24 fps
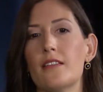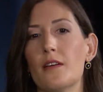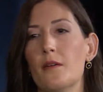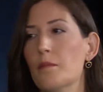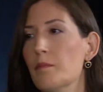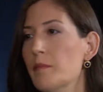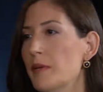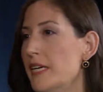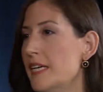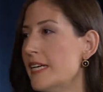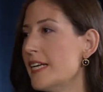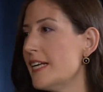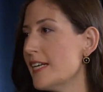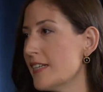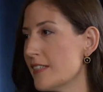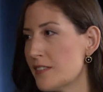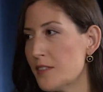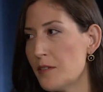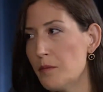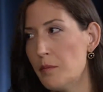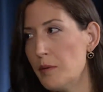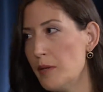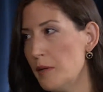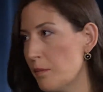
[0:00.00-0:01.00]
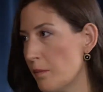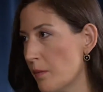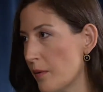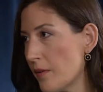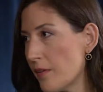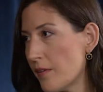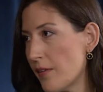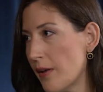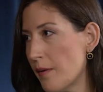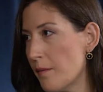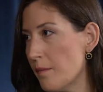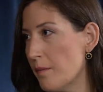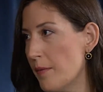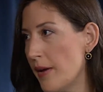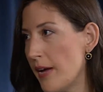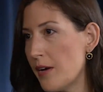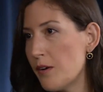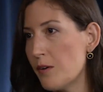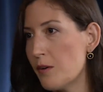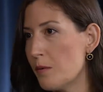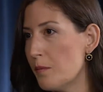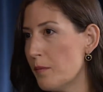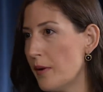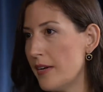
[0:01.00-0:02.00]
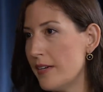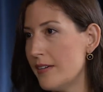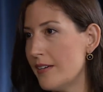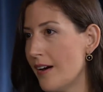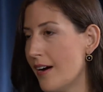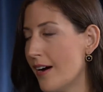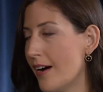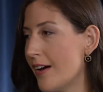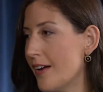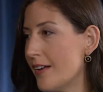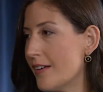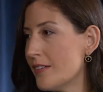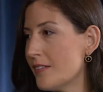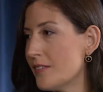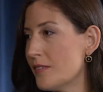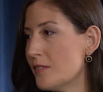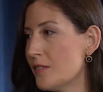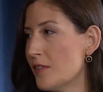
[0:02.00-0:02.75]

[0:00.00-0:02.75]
a meaning to people that may or may not